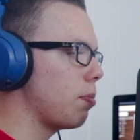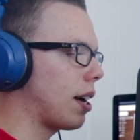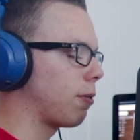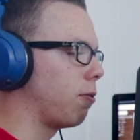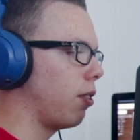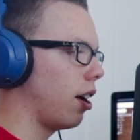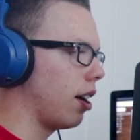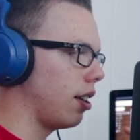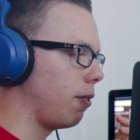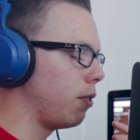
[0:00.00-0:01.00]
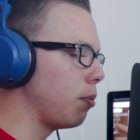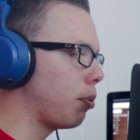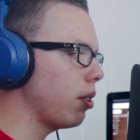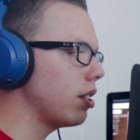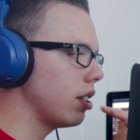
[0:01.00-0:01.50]
if you
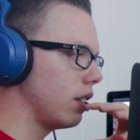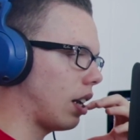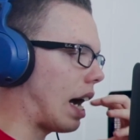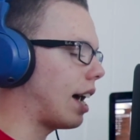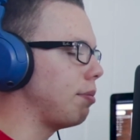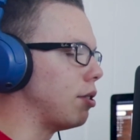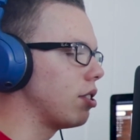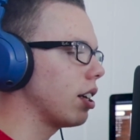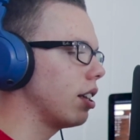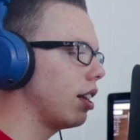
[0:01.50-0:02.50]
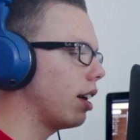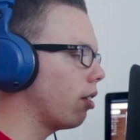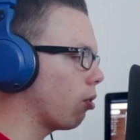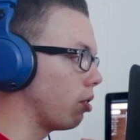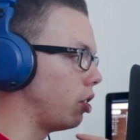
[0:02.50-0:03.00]
put odd music in
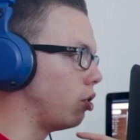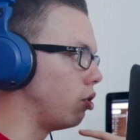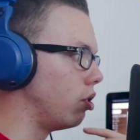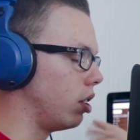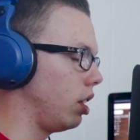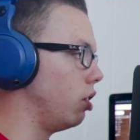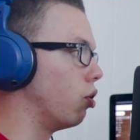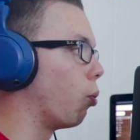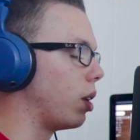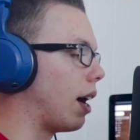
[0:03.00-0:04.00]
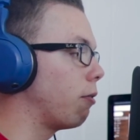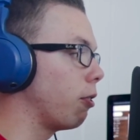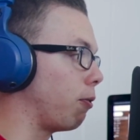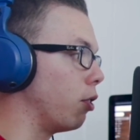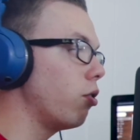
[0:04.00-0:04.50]
there, or you know,
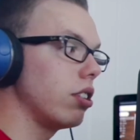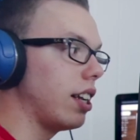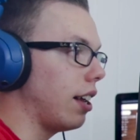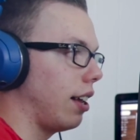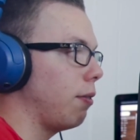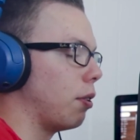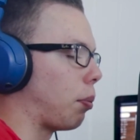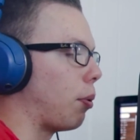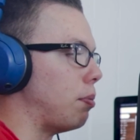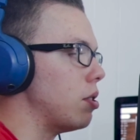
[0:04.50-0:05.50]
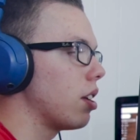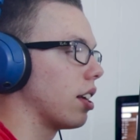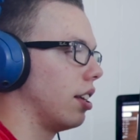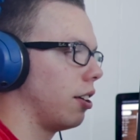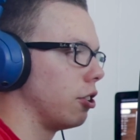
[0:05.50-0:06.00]
whatever, if you don't even put
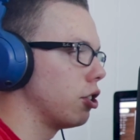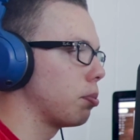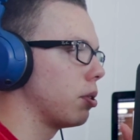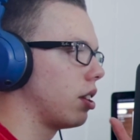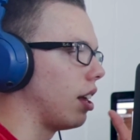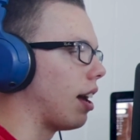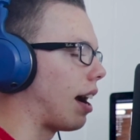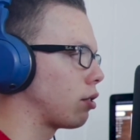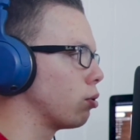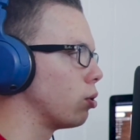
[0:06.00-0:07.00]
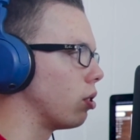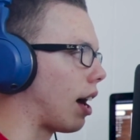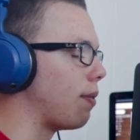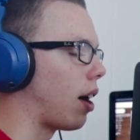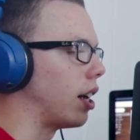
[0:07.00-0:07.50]
music in there, you just put the actual
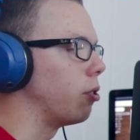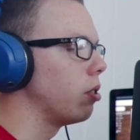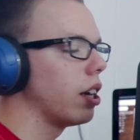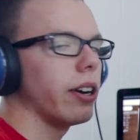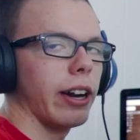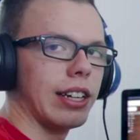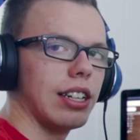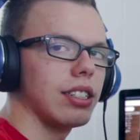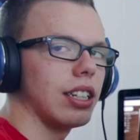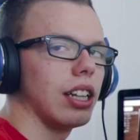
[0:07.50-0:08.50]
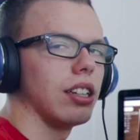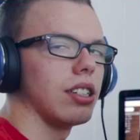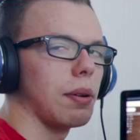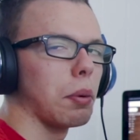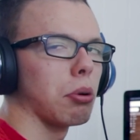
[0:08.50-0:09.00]
live audio in there, it doesn't give
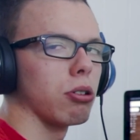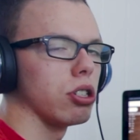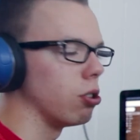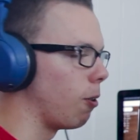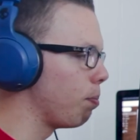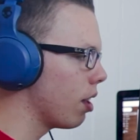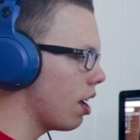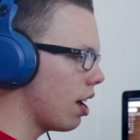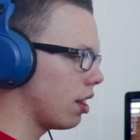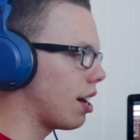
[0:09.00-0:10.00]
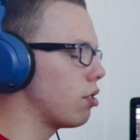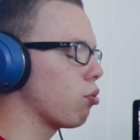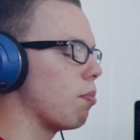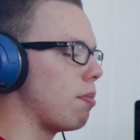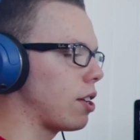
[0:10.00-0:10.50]
the same approach to it. That
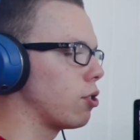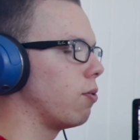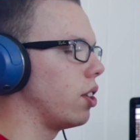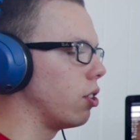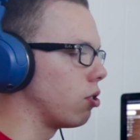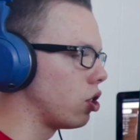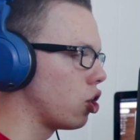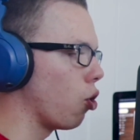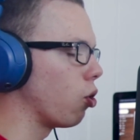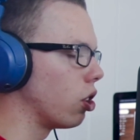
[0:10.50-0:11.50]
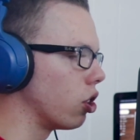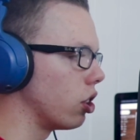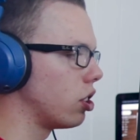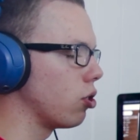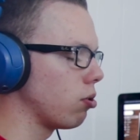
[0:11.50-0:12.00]
is what makes your video so
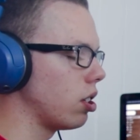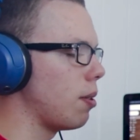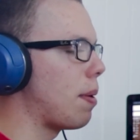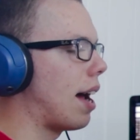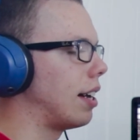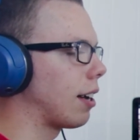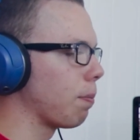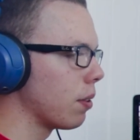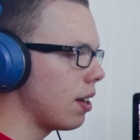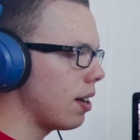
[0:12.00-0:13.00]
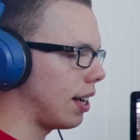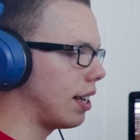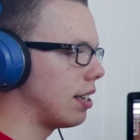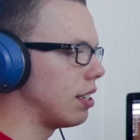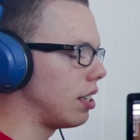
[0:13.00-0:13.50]
good, so cinematic,
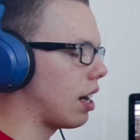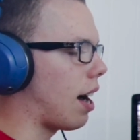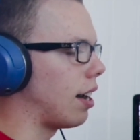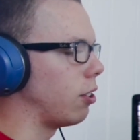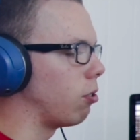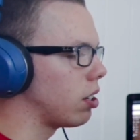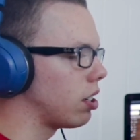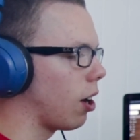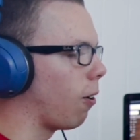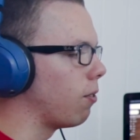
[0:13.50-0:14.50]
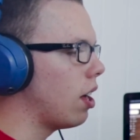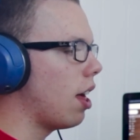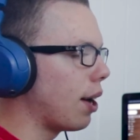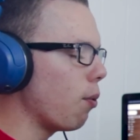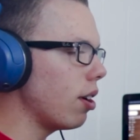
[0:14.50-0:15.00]
is the audio itself.
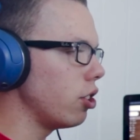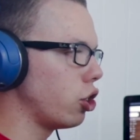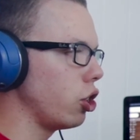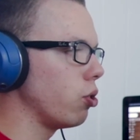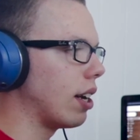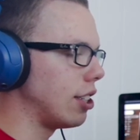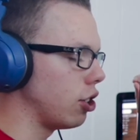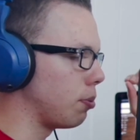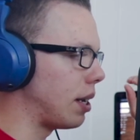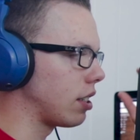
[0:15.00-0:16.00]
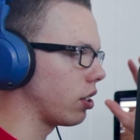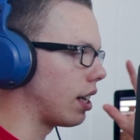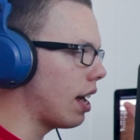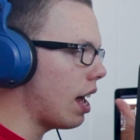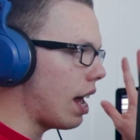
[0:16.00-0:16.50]
But I want to show you guys just
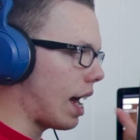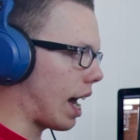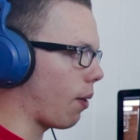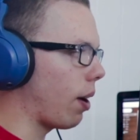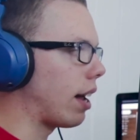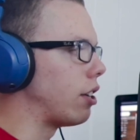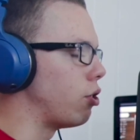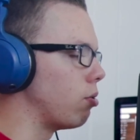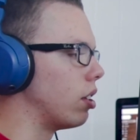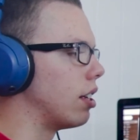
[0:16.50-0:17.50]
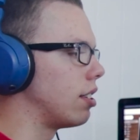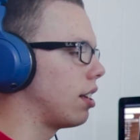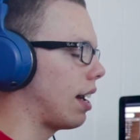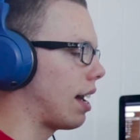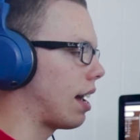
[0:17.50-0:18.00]
basically how I do
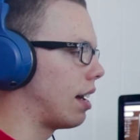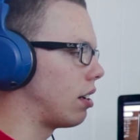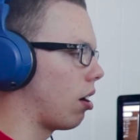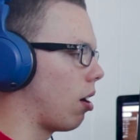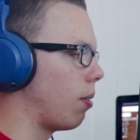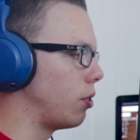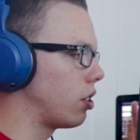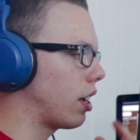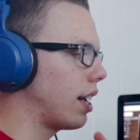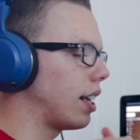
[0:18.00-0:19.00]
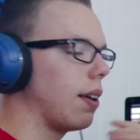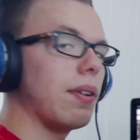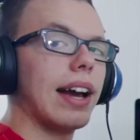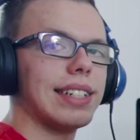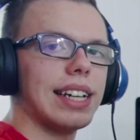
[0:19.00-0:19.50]
this, and just kind of
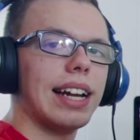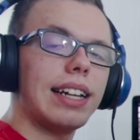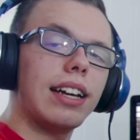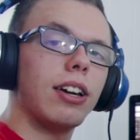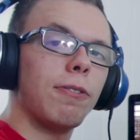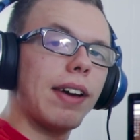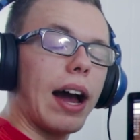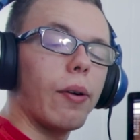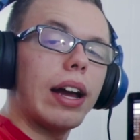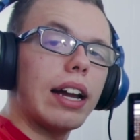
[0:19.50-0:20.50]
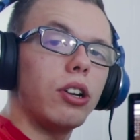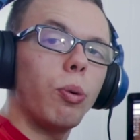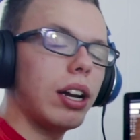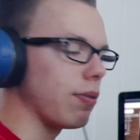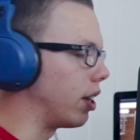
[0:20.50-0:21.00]
give you guys an idea of how I edit
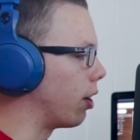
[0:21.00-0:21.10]
a wedding